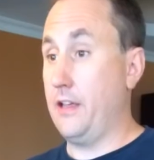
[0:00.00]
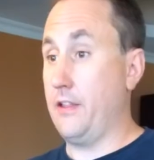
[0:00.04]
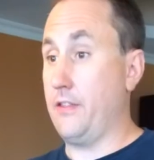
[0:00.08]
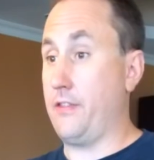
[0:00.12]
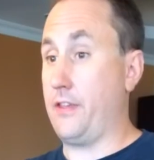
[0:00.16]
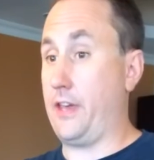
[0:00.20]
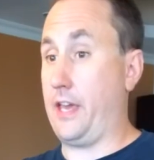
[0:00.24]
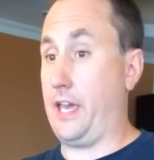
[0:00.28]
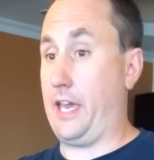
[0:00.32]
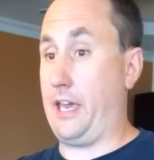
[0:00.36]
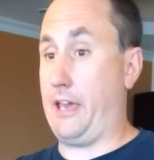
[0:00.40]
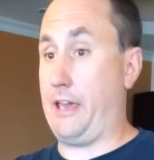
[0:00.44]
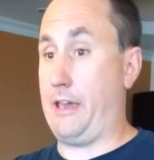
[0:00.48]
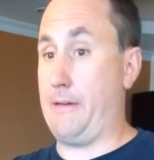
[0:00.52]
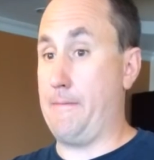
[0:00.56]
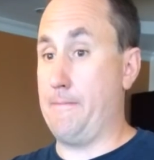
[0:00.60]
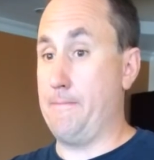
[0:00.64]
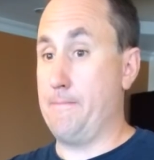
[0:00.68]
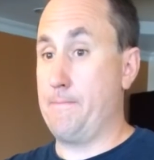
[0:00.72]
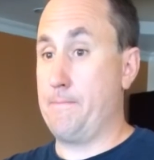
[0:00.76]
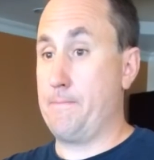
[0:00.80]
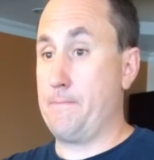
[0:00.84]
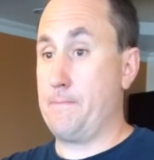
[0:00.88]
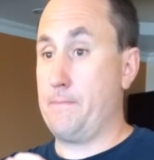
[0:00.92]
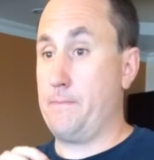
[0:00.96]

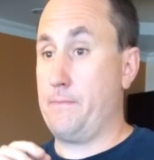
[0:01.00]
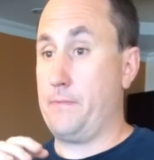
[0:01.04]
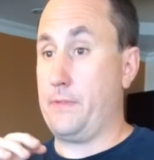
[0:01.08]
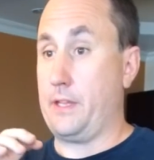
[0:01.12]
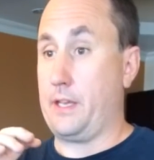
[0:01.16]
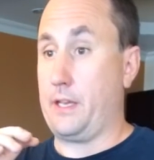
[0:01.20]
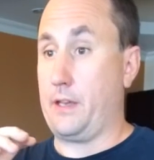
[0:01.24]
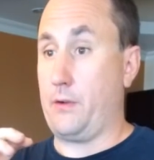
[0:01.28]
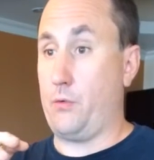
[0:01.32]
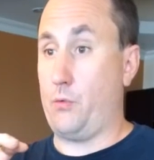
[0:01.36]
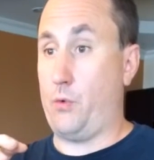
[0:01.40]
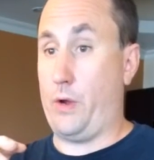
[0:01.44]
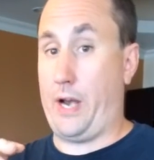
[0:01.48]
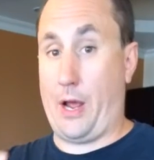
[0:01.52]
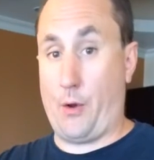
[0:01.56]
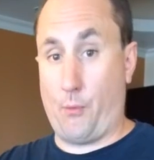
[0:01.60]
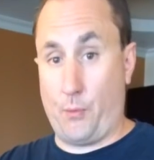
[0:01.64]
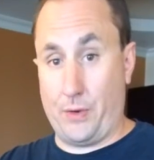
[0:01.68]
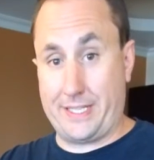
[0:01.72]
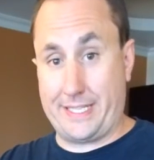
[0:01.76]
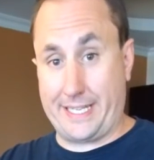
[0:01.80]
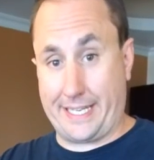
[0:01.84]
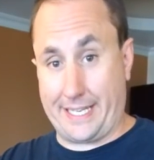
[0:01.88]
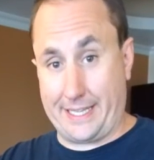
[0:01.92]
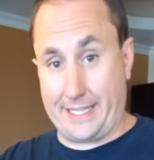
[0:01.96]
When I
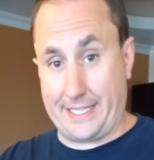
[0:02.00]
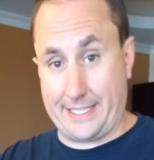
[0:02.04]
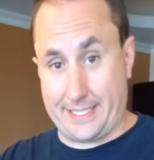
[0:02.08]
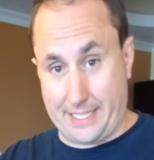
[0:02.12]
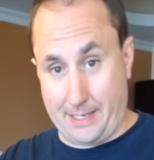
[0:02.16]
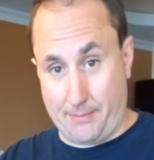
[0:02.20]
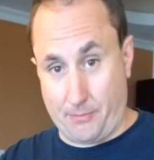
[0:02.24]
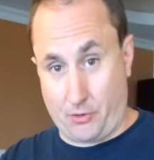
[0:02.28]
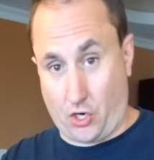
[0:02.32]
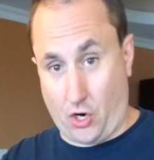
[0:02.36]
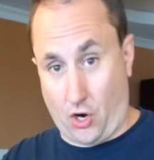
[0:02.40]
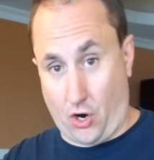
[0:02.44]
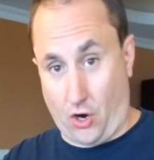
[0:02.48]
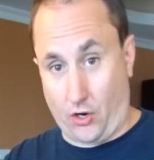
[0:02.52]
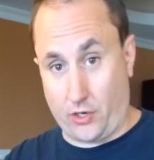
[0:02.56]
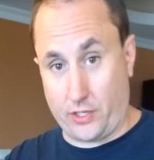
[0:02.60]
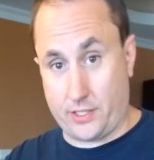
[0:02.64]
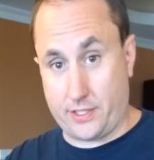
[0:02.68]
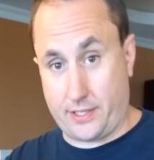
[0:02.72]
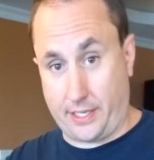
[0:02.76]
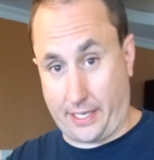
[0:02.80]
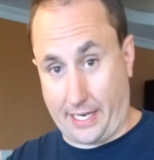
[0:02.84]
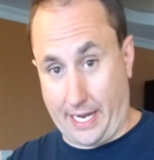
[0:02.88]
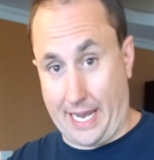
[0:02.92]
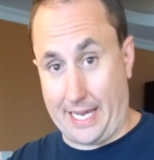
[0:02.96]
went to get the SIM cards,
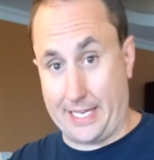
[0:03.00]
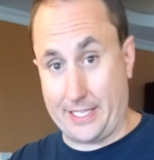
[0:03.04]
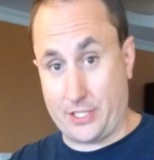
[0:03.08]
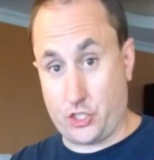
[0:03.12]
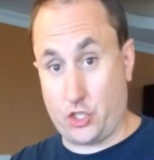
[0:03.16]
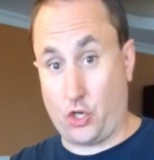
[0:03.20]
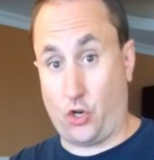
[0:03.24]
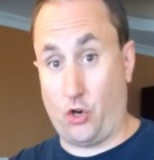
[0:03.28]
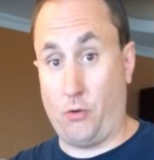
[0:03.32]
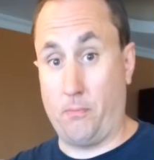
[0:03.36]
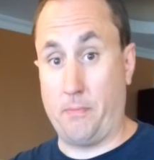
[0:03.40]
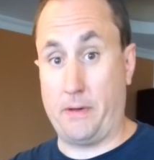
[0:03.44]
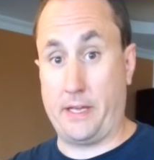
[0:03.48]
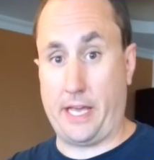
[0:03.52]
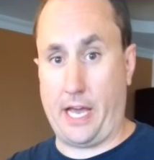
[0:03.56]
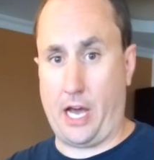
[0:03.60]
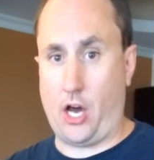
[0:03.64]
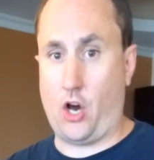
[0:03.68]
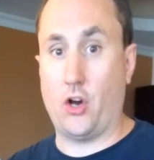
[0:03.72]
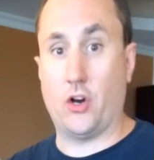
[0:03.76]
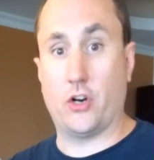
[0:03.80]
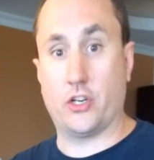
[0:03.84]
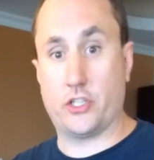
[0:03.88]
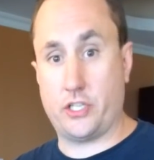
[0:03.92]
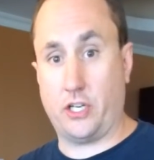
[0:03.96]
the guys told me
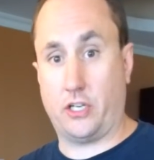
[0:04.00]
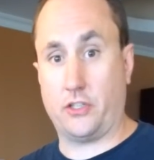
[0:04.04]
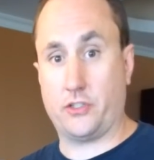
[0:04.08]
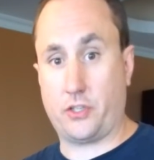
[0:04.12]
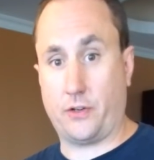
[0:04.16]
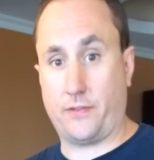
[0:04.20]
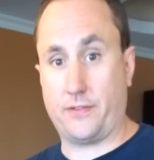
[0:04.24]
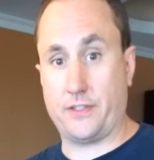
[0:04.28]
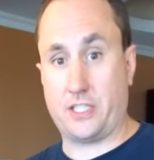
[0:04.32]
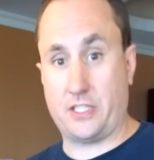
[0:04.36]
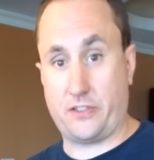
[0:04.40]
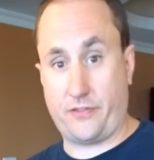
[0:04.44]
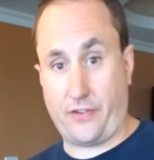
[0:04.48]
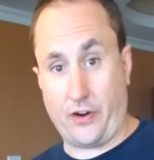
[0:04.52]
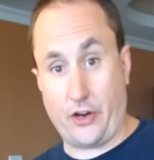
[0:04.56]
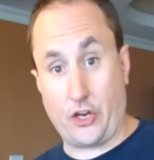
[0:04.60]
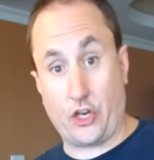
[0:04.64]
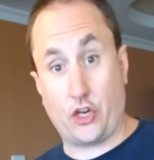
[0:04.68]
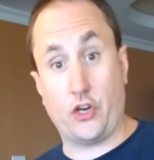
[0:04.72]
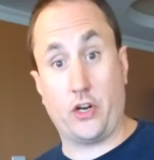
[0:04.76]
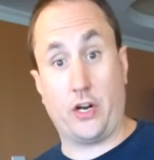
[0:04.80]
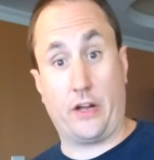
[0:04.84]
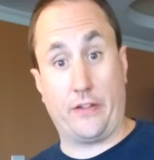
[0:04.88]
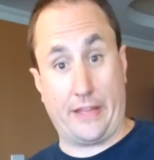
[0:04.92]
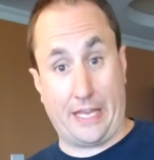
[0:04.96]
our cell service is very
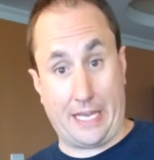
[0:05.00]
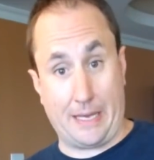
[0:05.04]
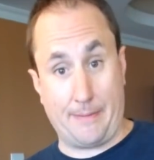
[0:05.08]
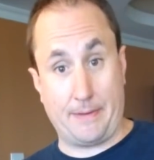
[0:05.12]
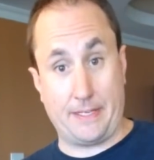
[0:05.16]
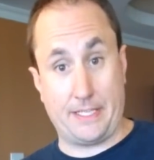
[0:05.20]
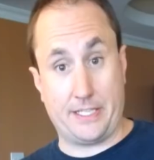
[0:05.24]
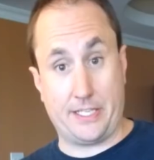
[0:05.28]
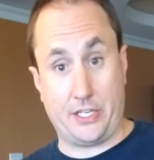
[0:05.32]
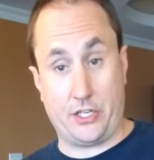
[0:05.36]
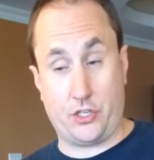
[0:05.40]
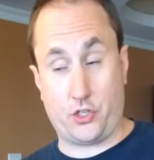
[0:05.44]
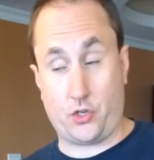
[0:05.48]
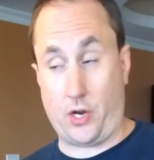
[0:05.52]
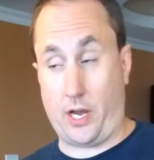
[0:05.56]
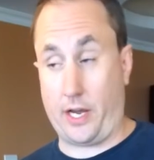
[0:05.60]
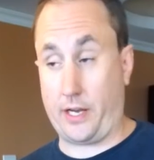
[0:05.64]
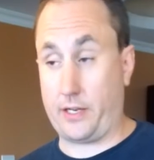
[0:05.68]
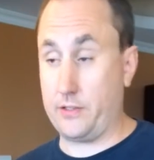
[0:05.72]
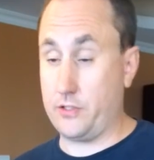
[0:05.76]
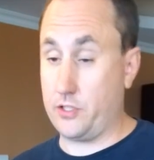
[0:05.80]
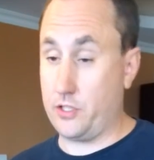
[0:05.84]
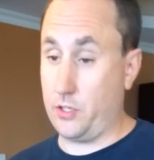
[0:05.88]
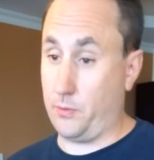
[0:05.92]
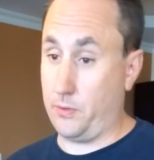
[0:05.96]
good on the EBC
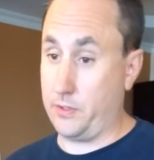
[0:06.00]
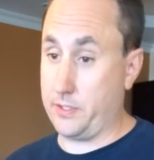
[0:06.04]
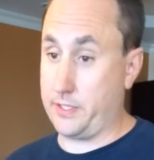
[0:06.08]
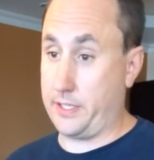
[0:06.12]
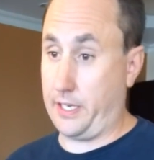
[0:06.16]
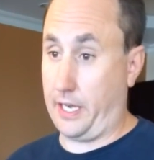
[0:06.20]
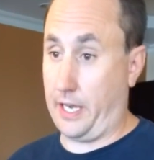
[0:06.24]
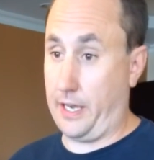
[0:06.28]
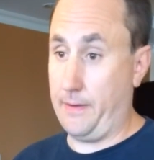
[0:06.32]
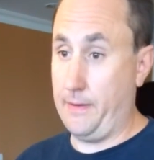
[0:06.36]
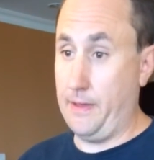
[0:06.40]
Trek, so we'll see.